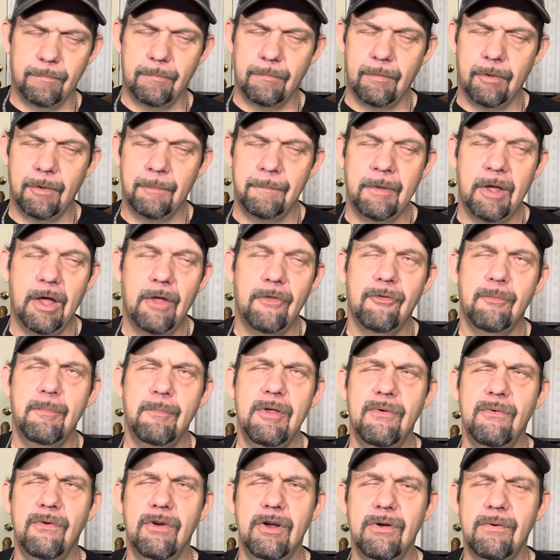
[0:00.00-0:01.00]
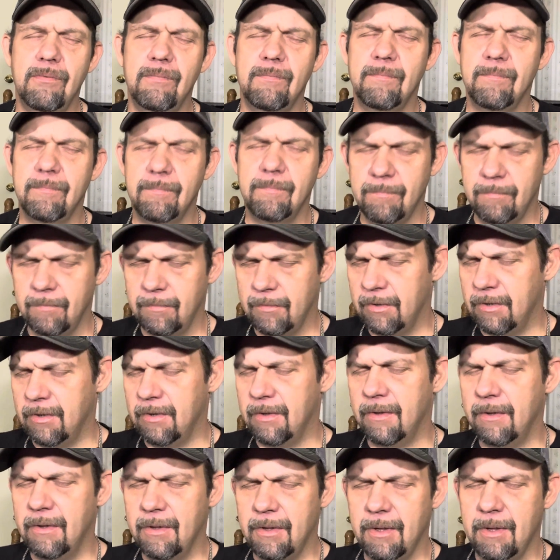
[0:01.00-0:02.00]
And that's been real.
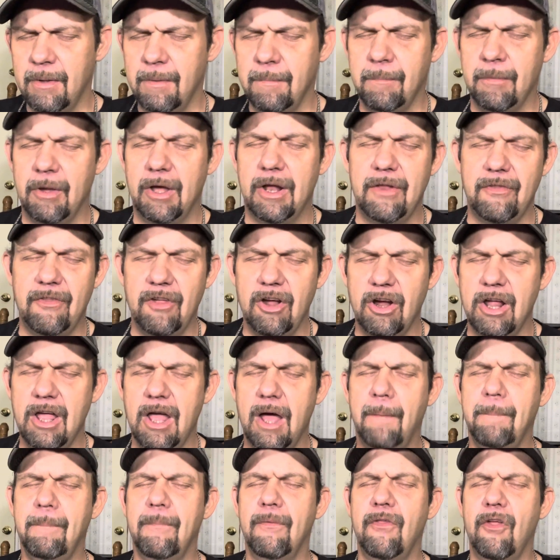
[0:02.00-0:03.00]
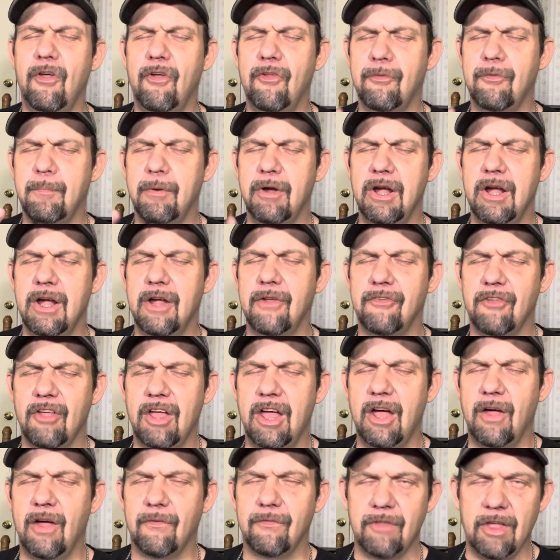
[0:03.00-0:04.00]
But if they're helping those parents
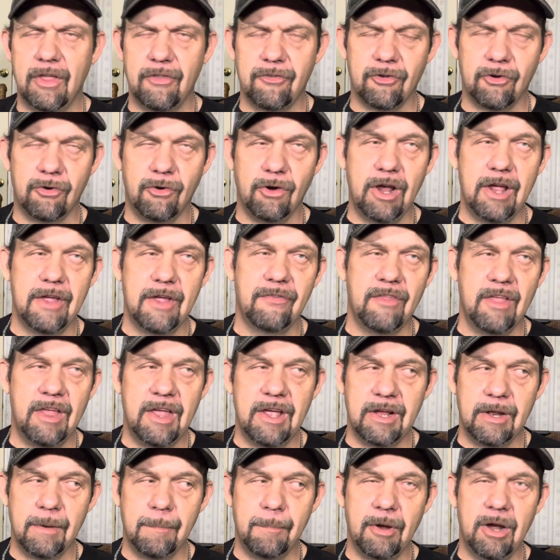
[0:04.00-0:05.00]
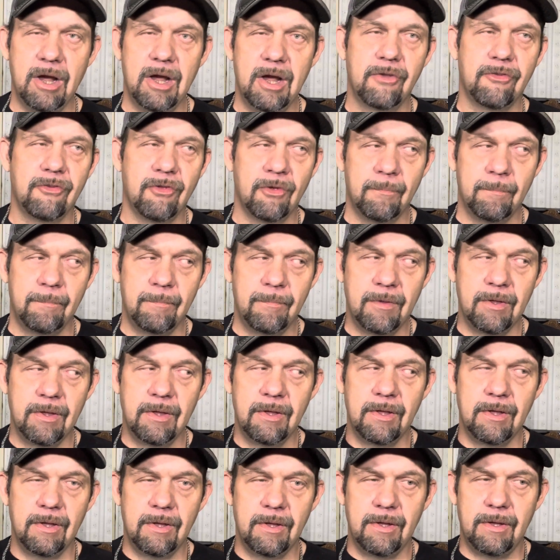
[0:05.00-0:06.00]
out, that's a great thing. And parents are,
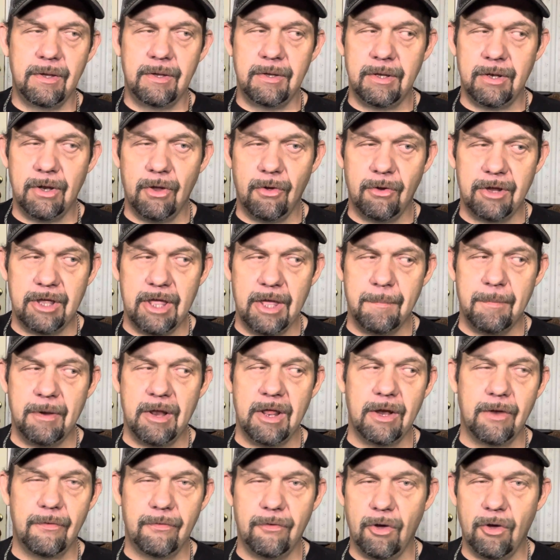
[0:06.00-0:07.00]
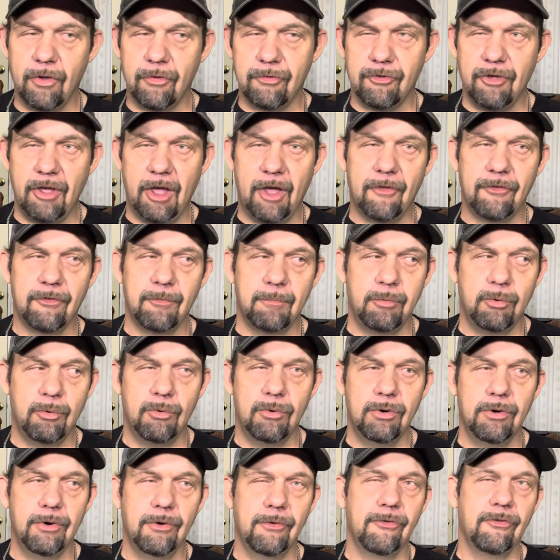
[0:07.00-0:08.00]
giving an adult child a
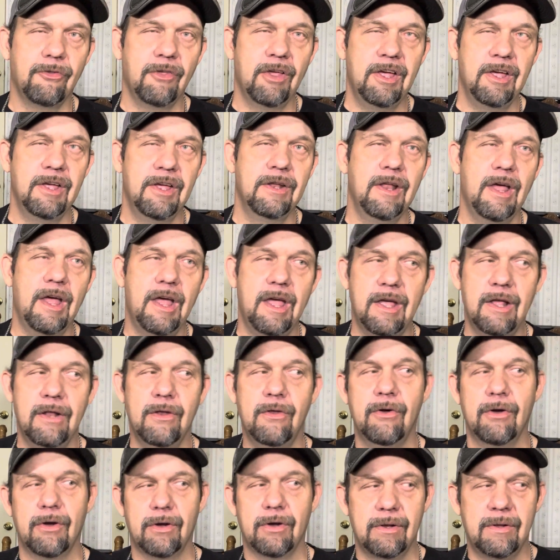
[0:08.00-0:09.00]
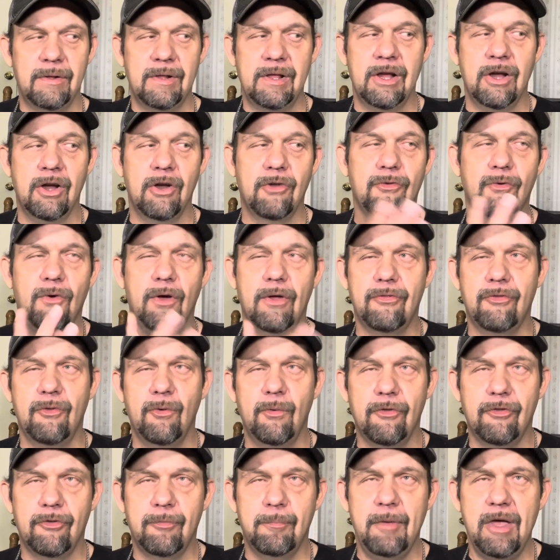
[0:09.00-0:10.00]
pointer saying, hey, look, here's what
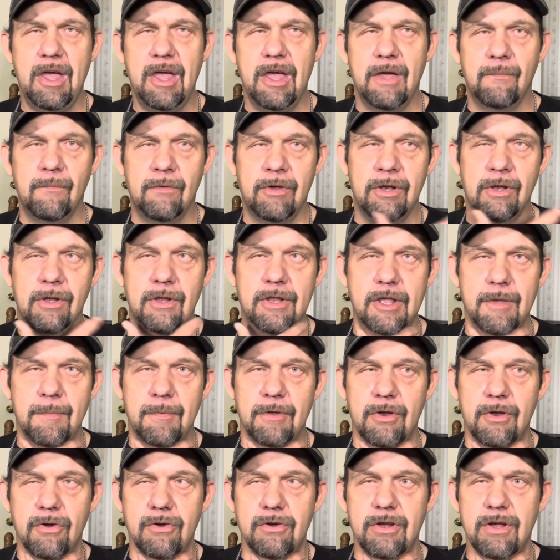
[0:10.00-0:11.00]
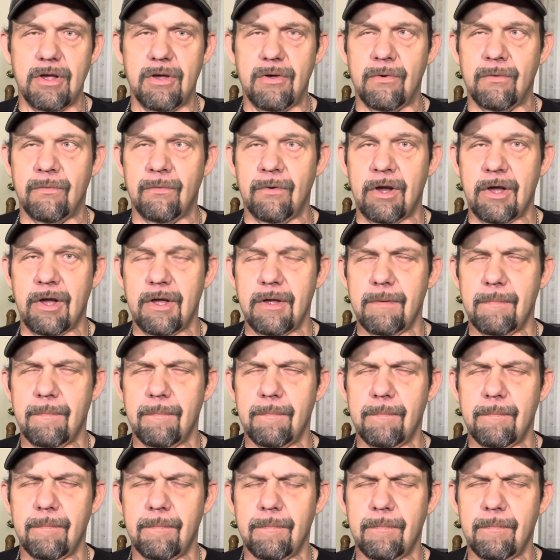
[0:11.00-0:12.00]
to expect when you're living on your own, right?
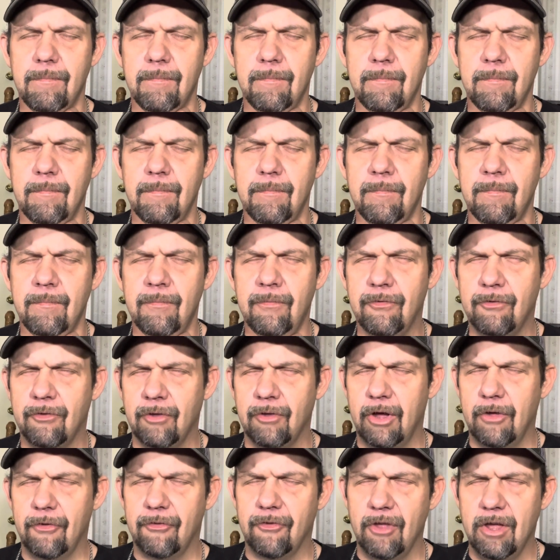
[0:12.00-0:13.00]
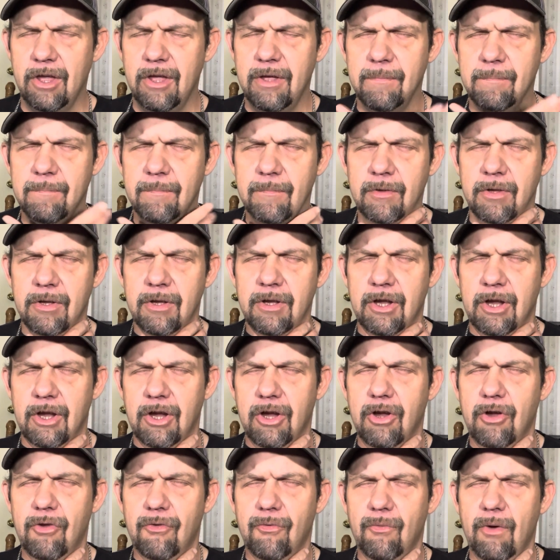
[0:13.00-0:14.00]
So I was saying,
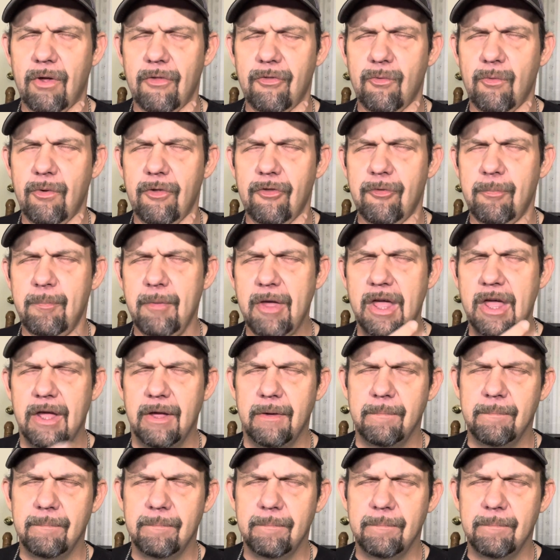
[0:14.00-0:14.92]
here's what to expect.